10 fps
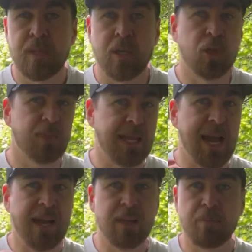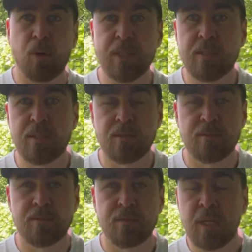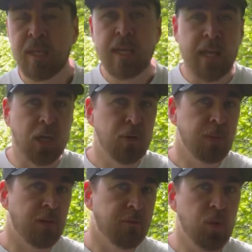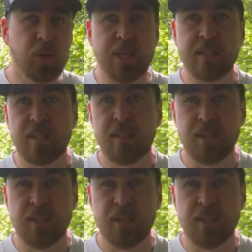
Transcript: It could be your anchor point. It could be a few things